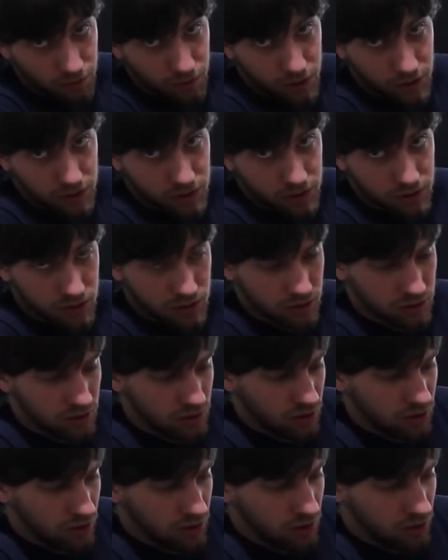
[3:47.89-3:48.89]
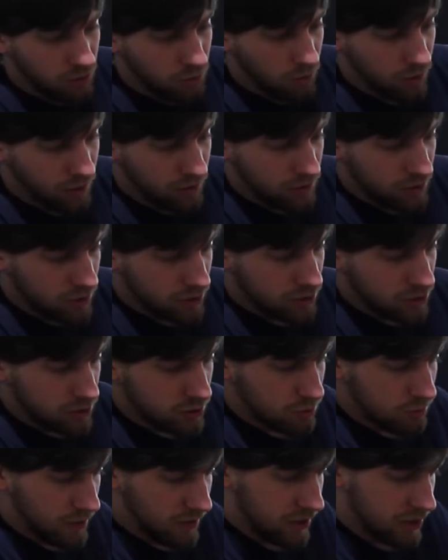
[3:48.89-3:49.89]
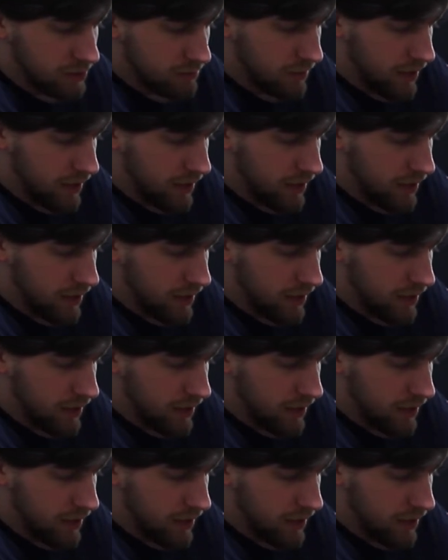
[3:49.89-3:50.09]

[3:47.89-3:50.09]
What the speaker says: versus what it uses with this